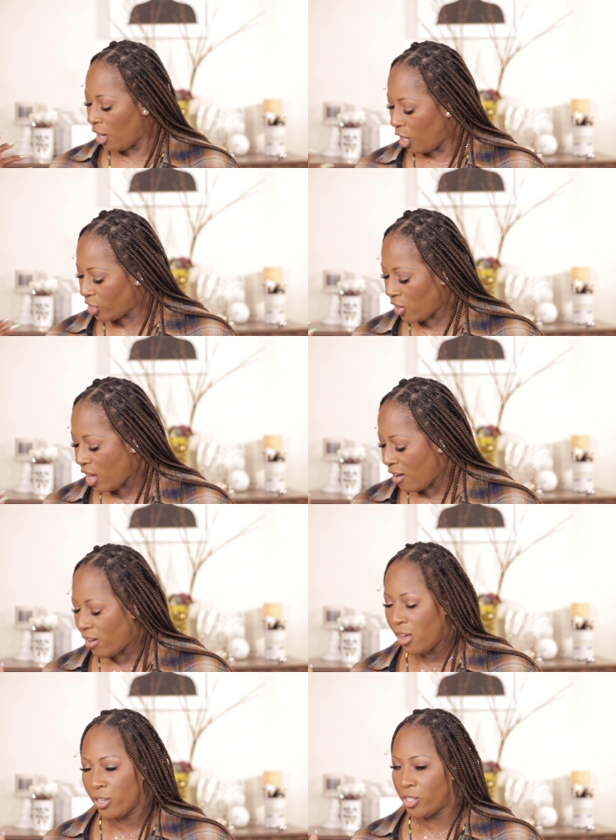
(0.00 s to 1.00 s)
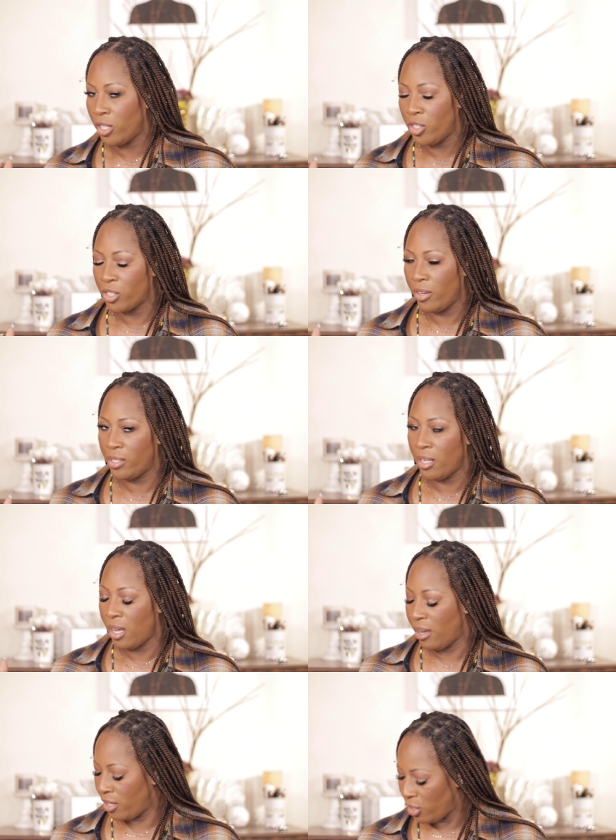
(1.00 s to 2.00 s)
I also have other sunscreens that
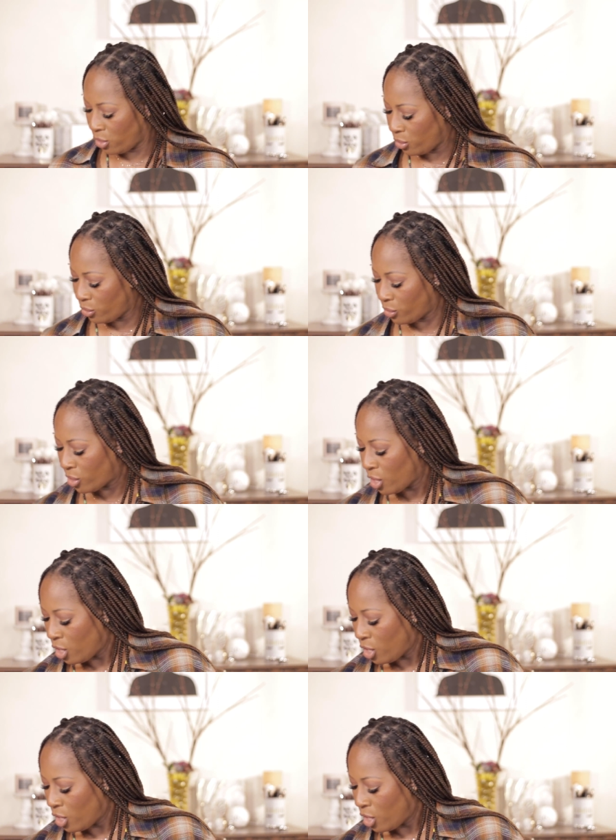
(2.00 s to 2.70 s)
I use,